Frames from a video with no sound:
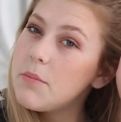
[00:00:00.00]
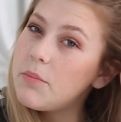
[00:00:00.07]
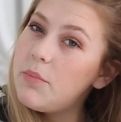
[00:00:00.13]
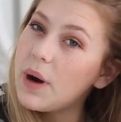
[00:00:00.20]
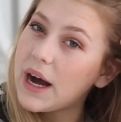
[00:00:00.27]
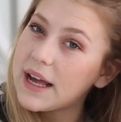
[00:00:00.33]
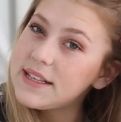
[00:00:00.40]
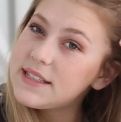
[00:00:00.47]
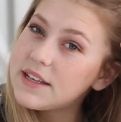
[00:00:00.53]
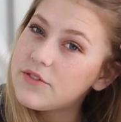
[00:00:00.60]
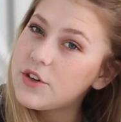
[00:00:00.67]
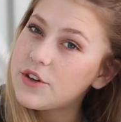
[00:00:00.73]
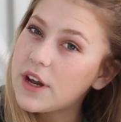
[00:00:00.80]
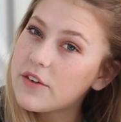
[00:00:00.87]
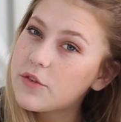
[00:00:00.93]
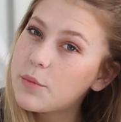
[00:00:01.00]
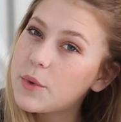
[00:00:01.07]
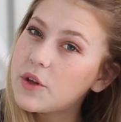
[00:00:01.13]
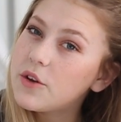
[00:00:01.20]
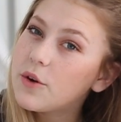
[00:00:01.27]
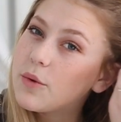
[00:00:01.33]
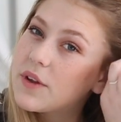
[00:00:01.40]
but if you're not
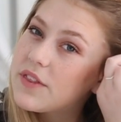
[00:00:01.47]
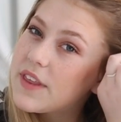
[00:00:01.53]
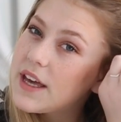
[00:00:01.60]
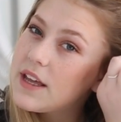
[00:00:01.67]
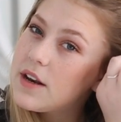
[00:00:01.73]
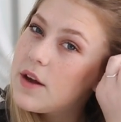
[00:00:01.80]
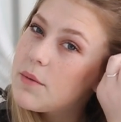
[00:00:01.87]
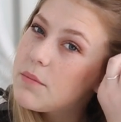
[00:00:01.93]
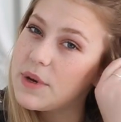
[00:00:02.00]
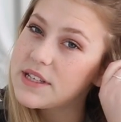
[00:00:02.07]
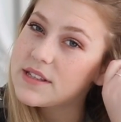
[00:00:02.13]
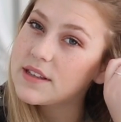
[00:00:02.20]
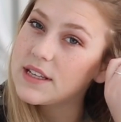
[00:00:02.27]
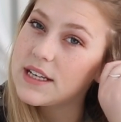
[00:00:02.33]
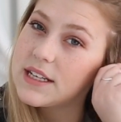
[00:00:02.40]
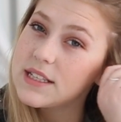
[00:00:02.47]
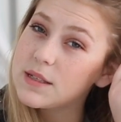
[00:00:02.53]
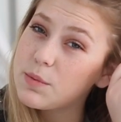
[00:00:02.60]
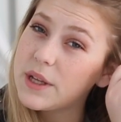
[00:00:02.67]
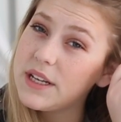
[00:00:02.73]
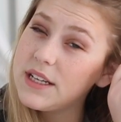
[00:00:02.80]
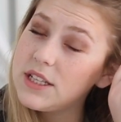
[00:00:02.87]
familiar with it, you're basically gonna
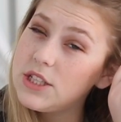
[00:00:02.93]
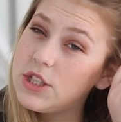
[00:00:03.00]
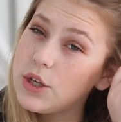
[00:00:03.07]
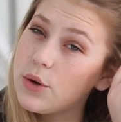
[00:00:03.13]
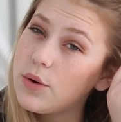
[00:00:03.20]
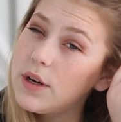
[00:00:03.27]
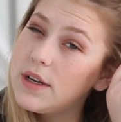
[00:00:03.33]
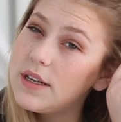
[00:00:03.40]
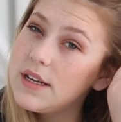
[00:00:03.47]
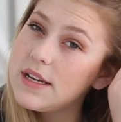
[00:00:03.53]
split it in two,